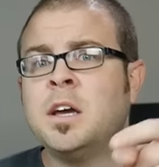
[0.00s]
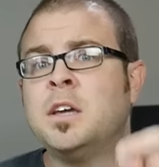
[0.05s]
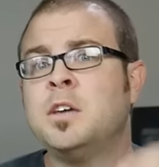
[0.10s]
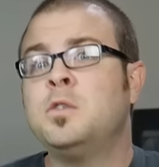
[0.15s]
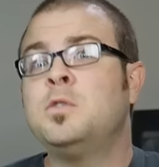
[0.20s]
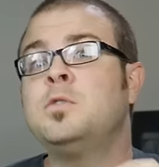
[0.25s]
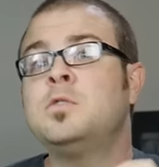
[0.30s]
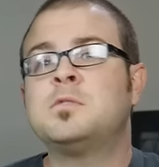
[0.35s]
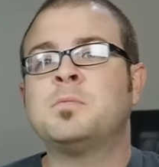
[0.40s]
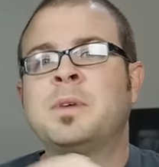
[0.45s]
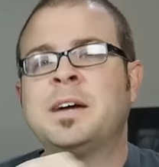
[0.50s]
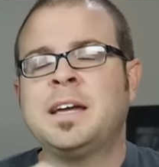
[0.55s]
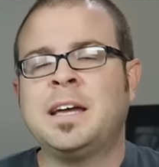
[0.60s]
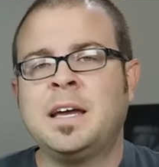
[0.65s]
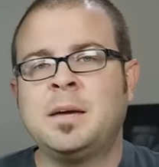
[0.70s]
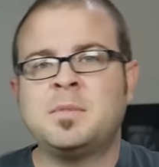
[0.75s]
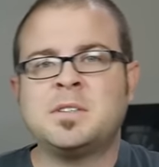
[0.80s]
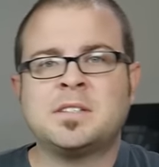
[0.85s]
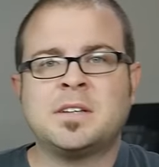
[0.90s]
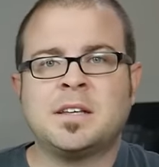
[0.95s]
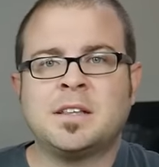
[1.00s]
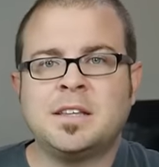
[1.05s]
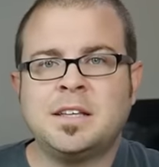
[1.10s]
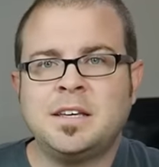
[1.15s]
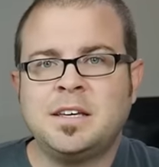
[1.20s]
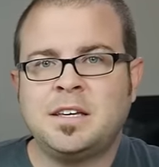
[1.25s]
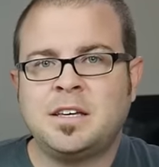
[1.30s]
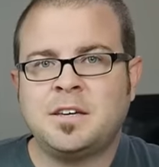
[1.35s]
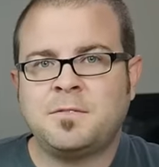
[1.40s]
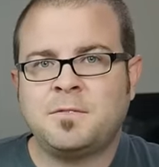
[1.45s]
Use my Amazon
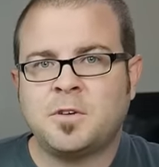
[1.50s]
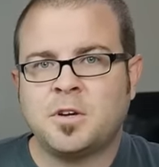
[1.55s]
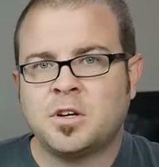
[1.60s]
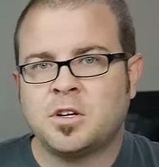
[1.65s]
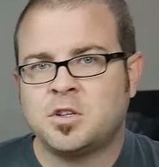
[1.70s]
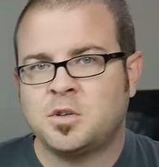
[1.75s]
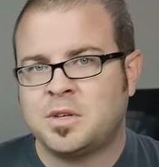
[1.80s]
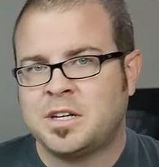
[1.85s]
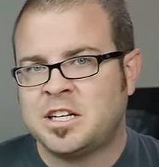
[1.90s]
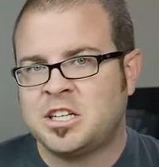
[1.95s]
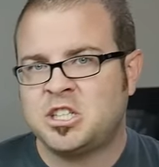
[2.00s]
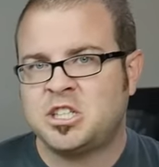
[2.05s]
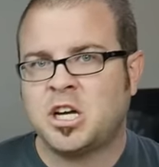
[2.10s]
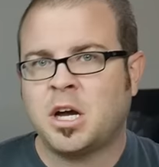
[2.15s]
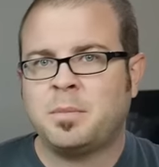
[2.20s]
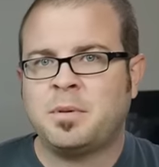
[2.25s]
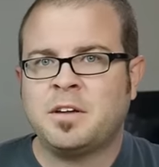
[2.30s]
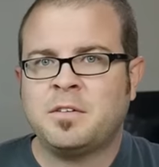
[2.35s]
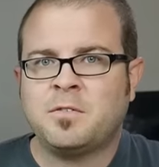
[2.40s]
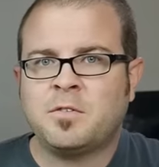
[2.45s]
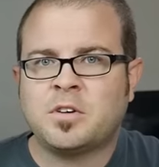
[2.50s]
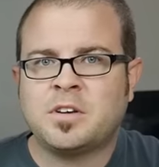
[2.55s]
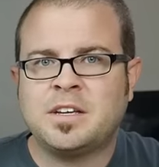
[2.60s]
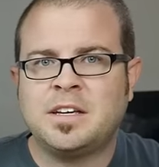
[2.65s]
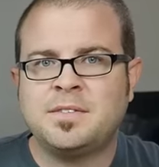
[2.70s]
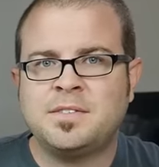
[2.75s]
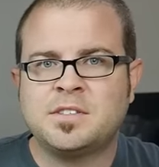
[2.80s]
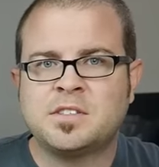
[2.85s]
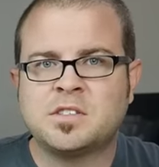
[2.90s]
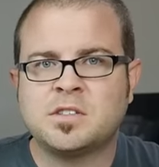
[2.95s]
link if you're doing any shopping for
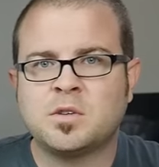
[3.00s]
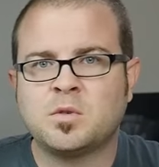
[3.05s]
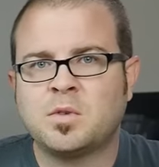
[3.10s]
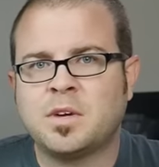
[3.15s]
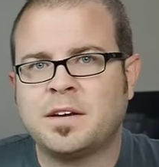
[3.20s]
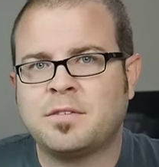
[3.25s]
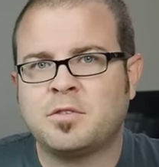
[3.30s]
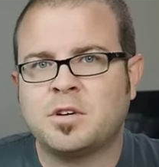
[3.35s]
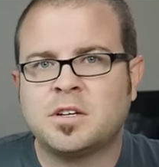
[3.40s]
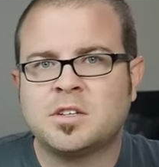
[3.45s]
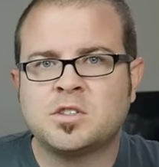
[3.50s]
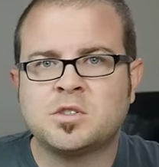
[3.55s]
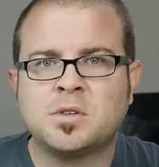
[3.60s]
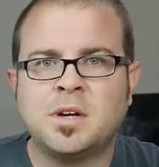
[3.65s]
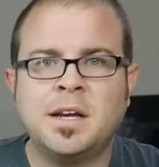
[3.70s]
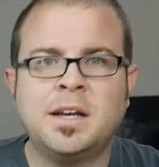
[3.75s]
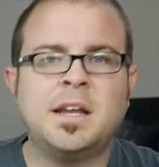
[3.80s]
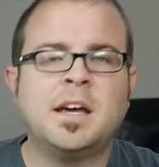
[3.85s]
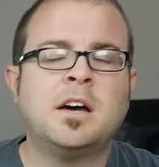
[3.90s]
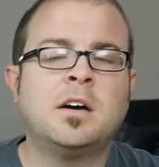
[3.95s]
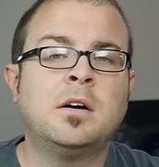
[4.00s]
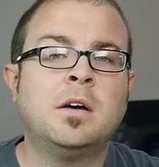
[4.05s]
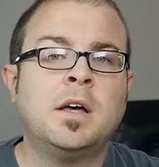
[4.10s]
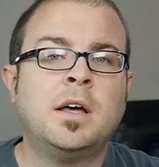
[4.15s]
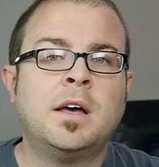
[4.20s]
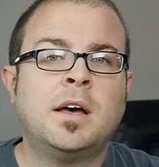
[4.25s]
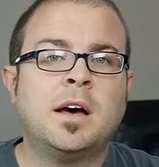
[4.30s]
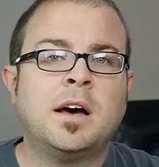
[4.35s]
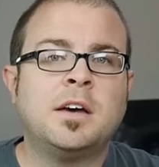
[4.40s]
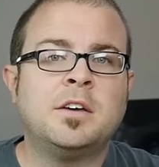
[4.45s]
gifts or whatever else right now.
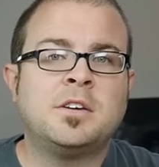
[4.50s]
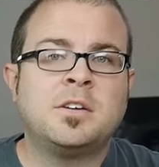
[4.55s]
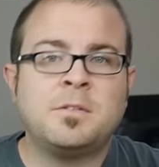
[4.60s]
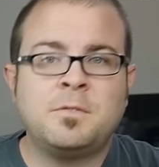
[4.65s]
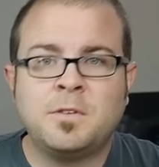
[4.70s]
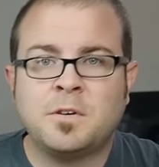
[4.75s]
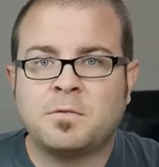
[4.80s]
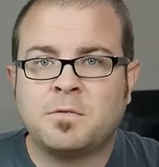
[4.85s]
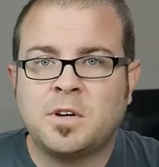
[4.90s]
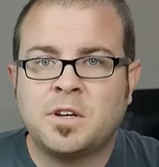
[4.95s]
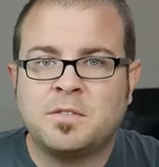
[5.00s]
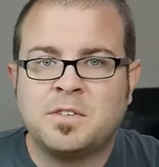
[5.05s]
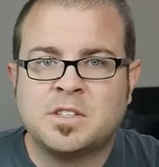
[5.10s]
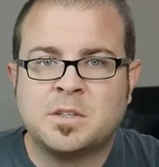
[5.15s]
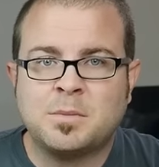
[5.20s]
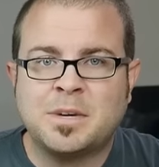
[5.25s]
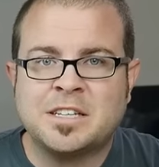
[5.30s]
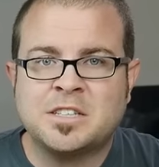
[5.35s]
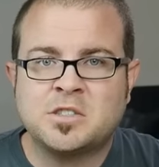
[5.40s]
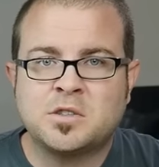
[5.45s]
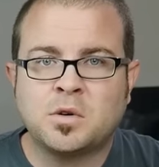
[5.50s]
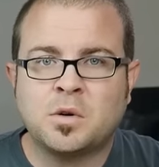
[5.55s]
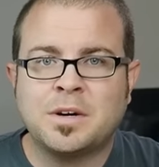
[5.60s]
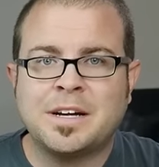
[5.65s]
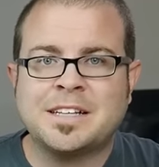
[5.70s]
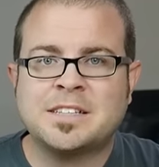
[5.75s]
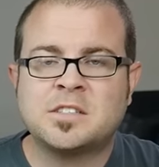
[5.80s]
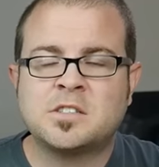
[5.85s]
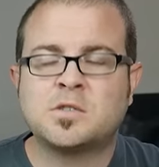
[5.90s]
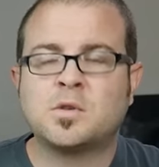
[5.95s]
Uh, you can feel free to visit my store
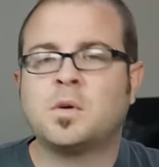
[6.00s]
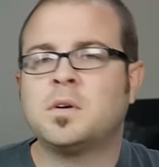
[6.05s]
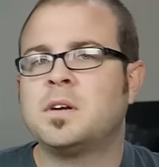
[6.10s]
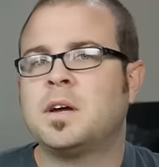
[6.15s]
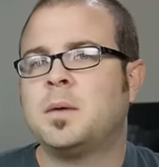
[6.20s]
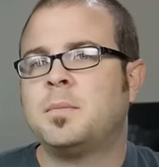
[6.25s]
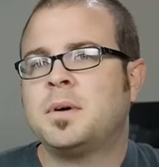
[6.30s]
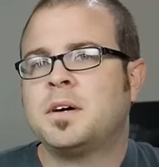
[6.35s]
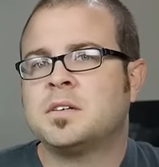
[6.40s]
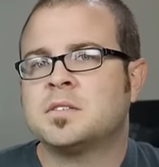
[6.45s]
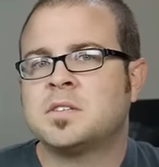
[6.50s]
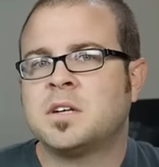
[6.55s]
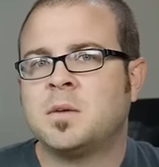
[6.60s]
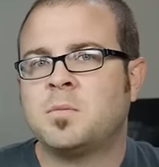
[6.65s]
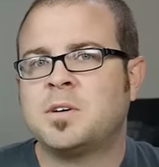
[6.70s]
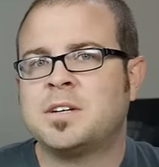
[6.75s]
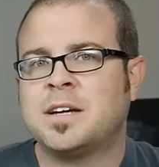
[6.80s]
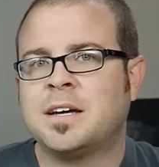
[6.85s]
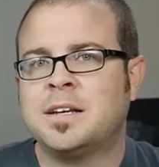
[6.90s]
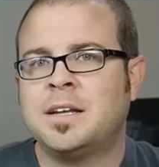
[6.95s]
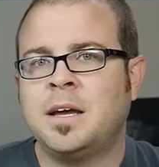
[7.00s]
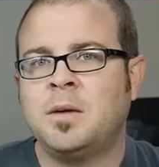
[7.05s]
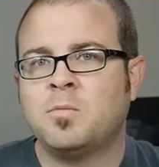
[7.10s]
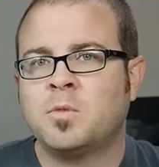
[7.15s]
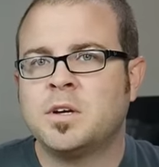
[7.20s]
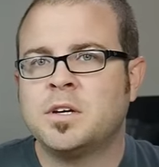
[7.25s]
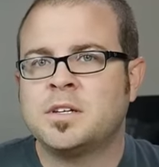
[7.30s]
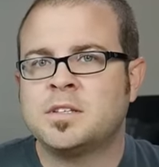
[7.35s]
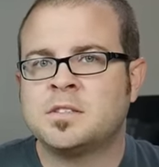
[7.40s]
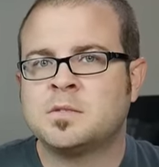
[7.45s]
at store dot pauls hardware dot net,
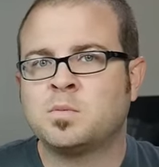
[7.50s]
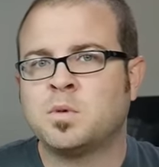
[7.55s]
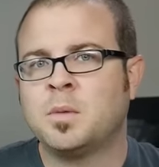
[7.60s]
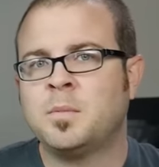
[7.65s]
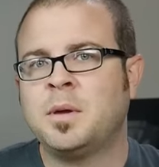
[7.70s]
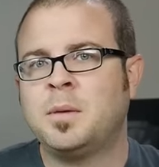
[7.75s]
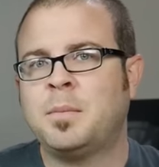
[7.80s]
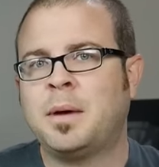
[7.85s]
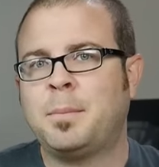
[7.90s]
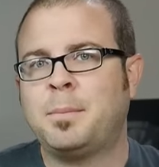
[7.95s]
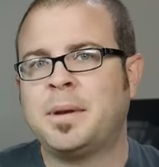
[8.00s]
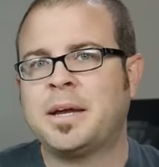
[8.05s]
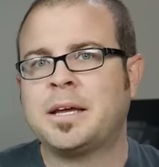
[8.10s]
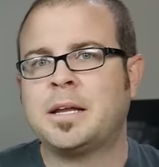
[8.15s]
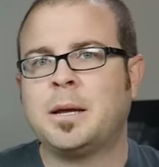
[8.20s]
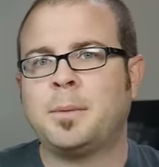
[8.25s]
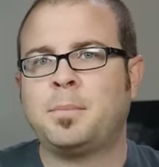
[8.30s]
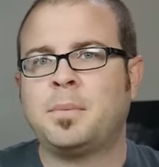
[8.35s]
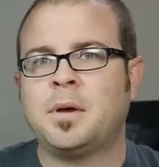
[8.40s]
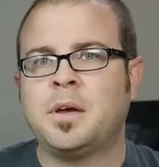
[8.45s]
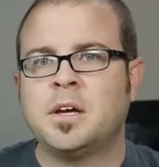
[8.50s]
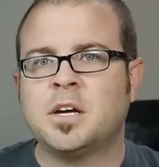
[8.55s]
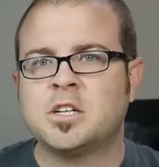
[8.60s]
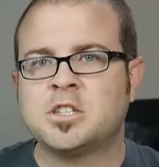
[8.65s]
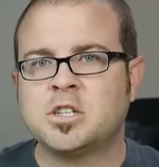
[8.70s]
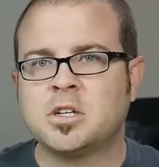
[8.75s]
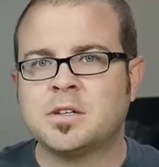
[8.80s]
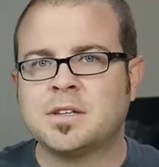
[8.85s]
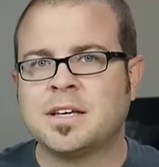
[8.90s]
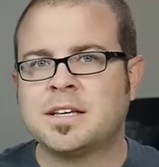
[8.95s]
where you can support me by picking up a
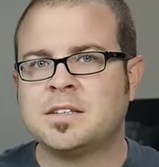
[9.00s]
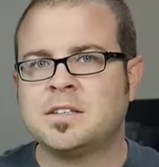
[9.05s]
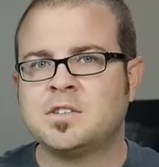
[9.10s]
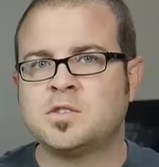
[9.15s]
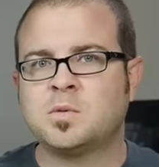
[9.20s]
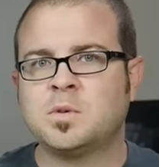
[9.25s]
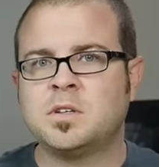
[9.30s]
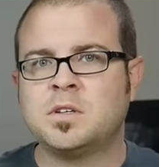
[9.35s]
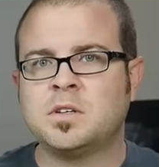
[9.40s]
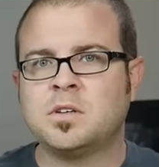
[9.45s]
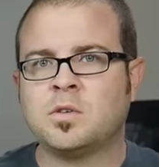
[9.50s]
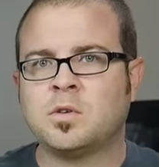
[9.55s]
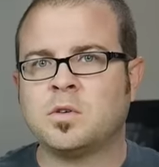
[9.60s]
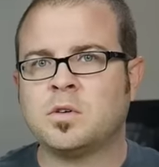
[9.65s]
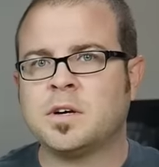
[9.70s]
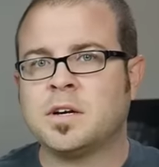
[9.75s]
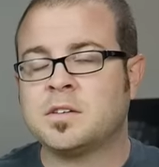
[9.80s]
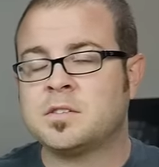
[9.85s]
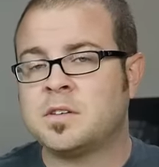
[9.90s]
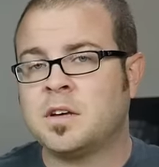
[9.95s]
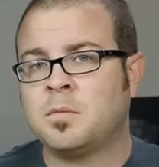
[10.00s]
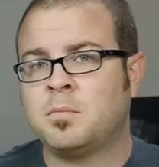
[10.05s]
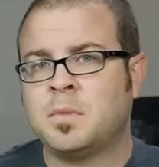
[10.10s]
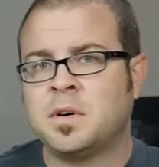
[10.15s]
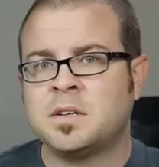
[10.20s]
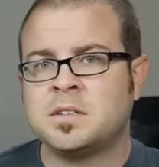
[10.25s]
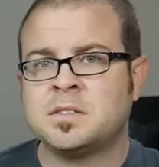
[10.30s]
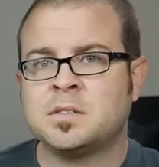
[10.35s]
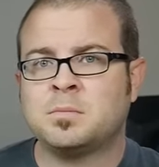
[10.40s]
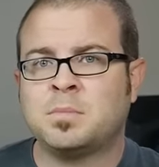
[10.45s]
shirt like this one, or I also have
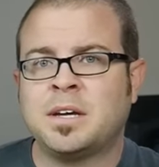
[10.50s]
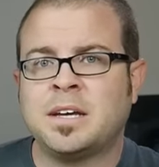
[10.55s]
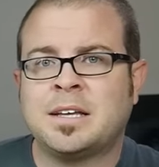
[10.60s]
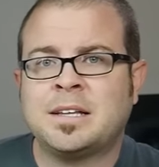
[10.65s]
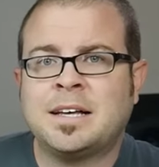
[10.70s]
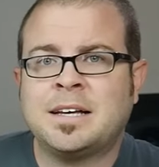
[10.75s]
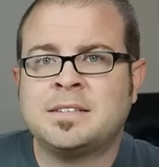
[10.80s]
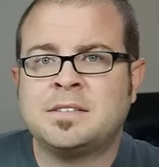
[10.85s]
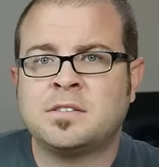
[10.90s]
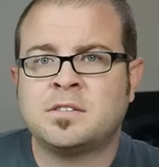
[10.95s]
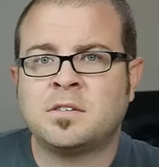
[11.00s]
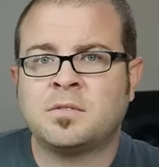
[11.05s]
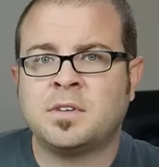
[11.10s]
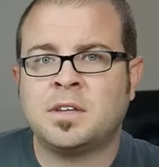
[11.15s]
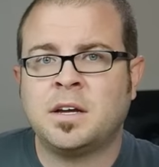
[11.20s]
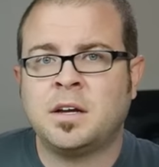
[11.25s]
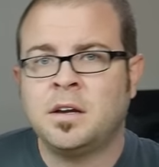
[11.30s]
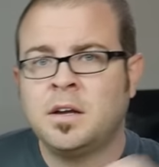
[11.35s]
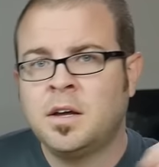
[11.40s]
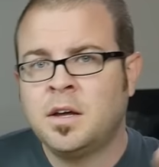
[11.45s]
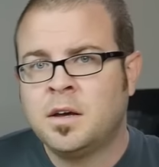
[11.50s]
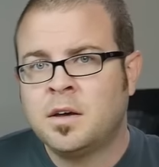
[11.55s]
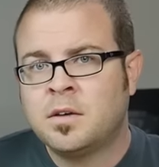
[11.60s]
mugs and pint glasses over there.